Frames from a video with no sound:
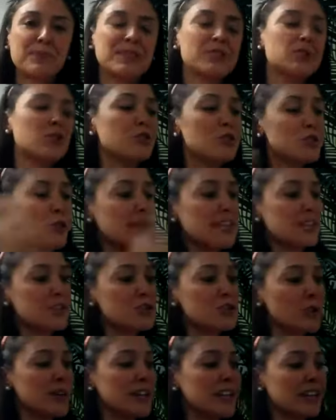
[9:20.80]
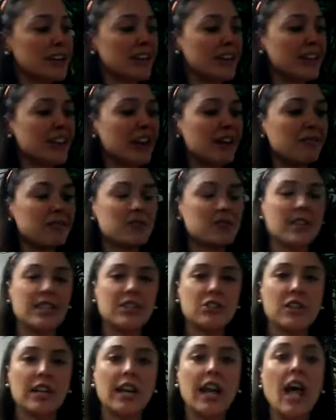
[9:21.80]
So join in on the
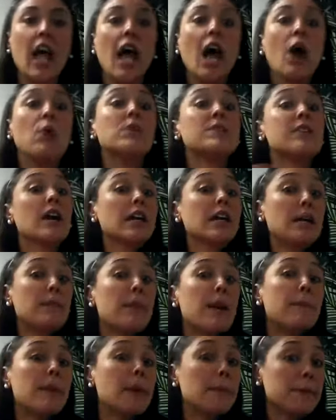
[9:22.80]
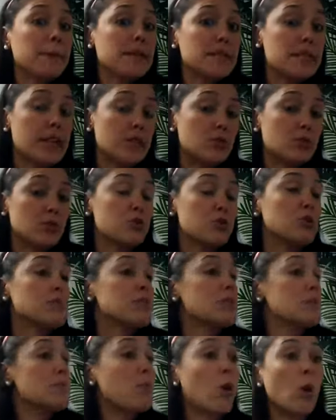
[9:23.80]
conversation. We're talking about pumping schedule. So
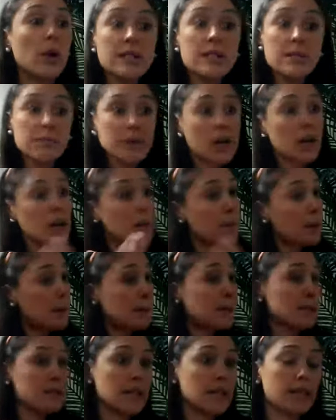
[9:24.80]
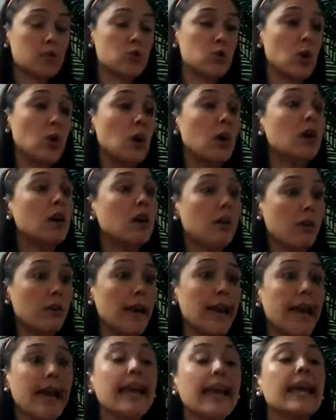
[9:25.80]
it's important to be on a pumping schedule,
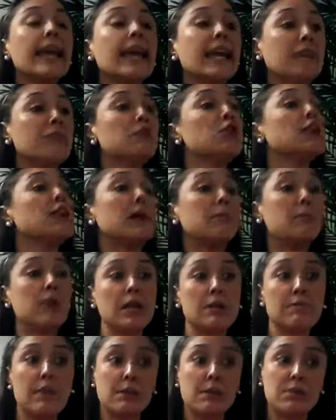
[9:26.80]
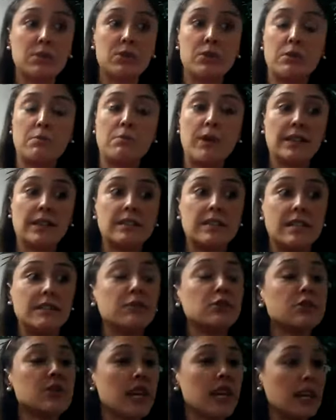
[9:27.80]
okay? If you're not bringing baby to the breast,
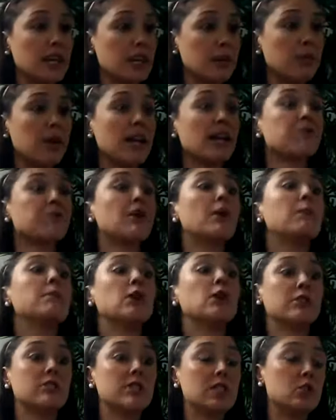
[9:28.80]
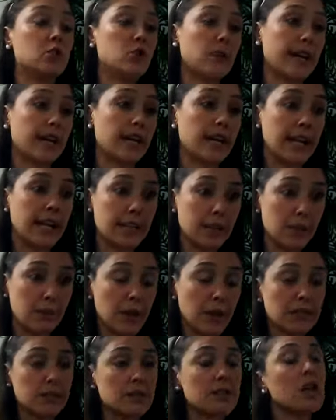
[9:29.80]
if you're taking a break from nursing directly at the
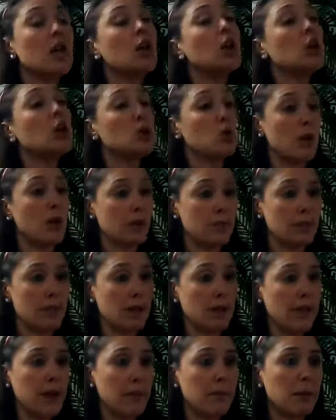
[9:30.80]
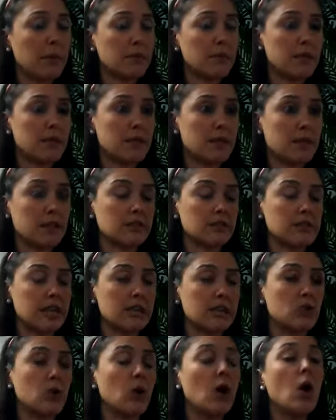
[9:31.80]
breast, you want to be on that pumping
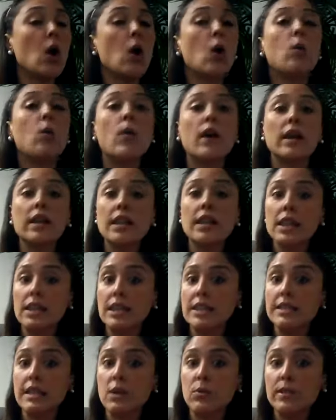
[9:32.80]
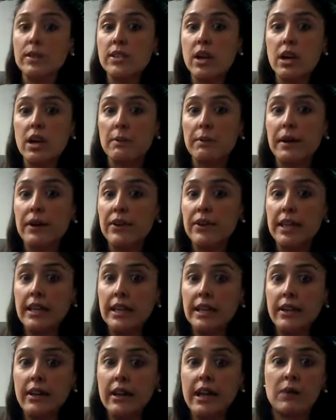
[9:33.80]
schedule. One of the things that we talk about
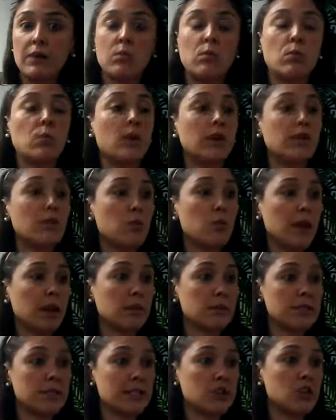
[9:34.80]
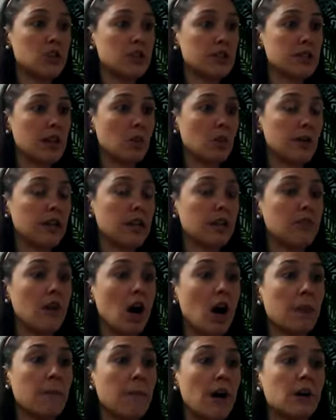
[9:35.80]
here, and one of the recommendations that we give
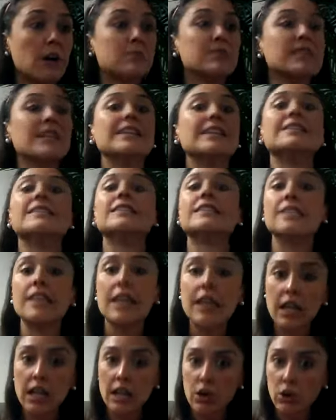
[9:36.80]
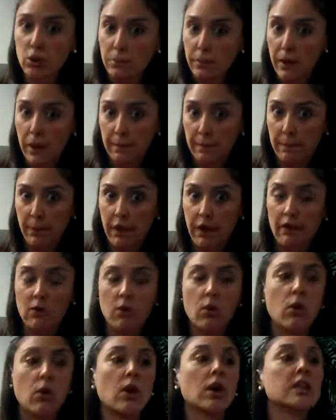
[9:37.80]
our moms, is cyclical
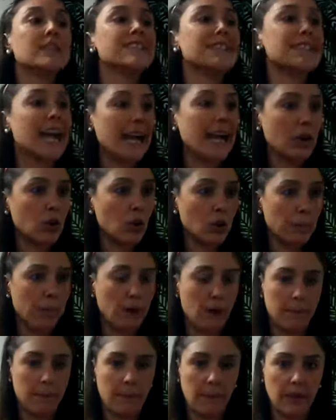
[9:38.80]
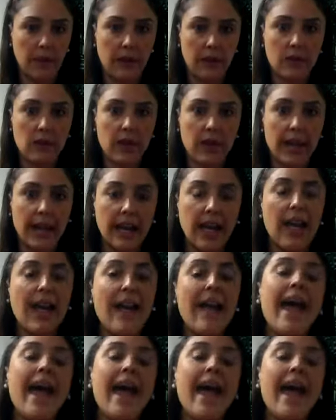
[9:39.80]
pumping or cycle pumping, okay?